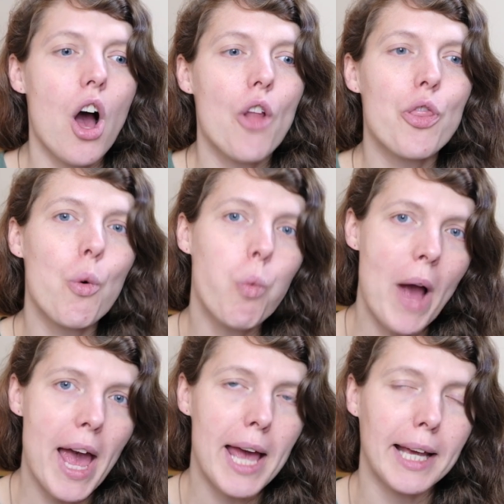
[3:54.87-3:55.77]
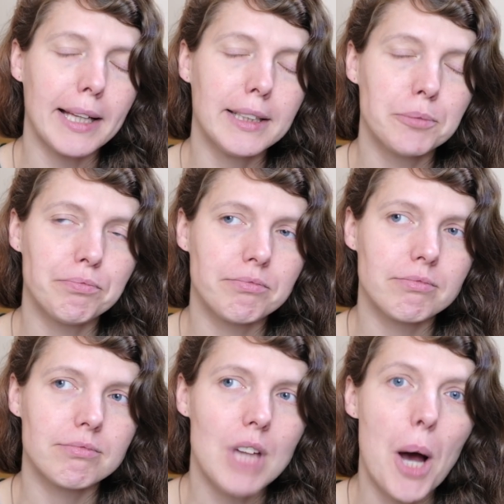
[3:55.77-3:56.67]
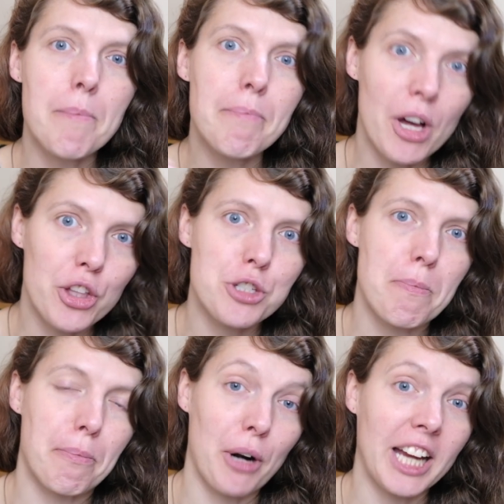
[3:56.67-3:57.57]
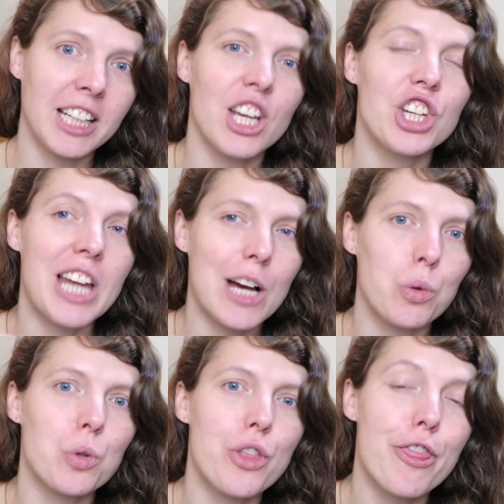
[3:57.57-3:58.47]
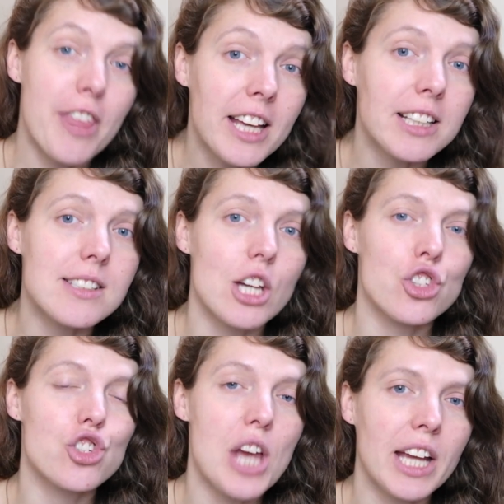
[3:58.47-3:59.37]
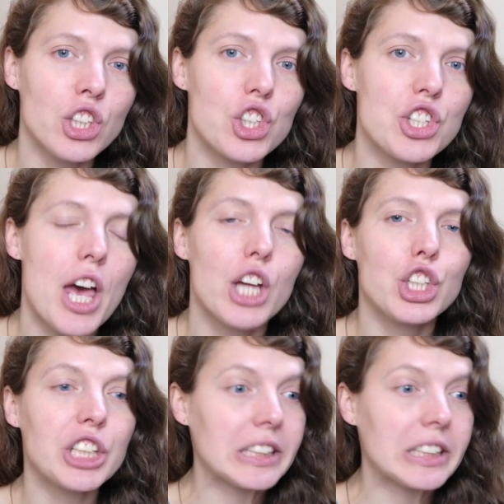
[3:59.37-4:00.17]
the way a mother's brain now thinks and changes, she's